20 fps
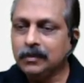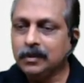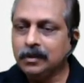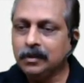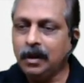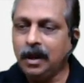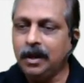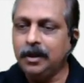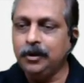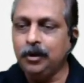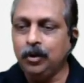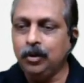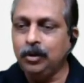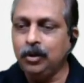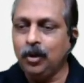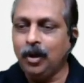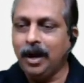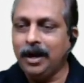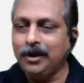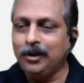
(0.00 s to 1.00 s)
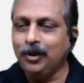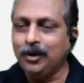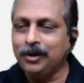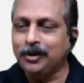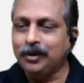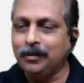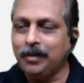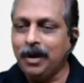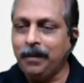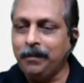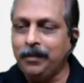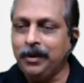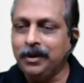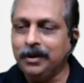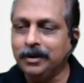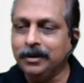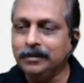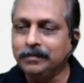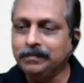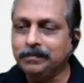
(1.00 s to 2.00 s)
I don't know, I don't
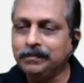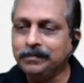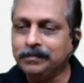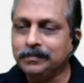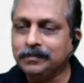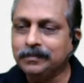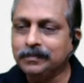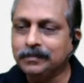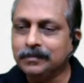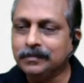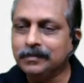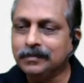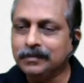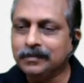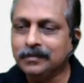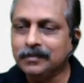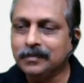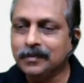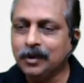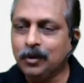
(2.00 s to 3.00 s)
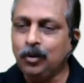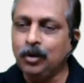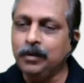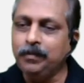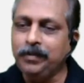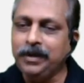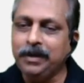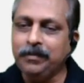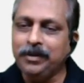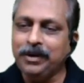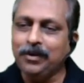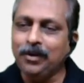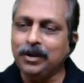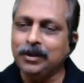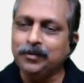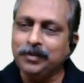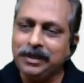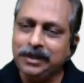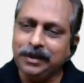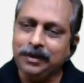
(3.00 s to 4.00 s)
remember. Could be because
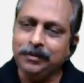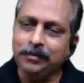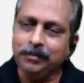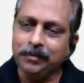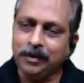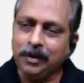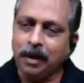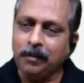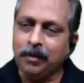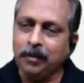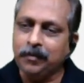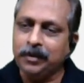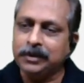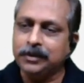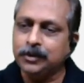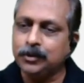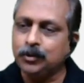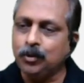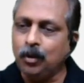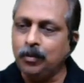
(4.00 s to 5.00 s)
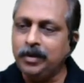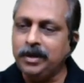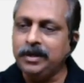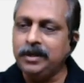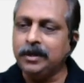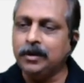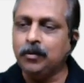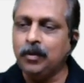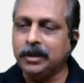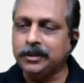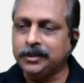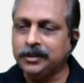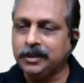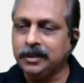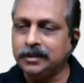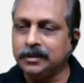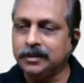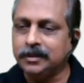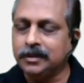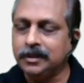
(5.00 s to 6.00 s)
we come up with so many
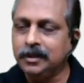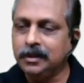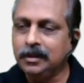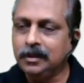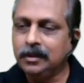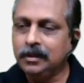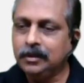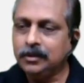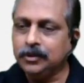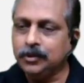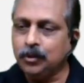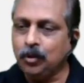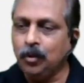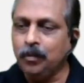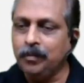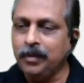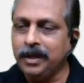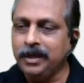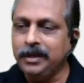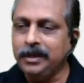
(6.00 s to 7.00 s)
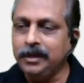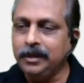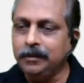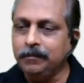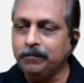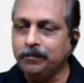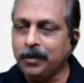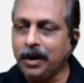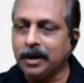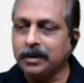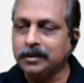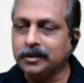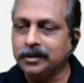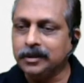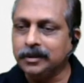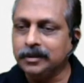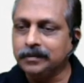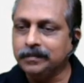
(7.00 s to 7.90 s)
questions, so many, in fact.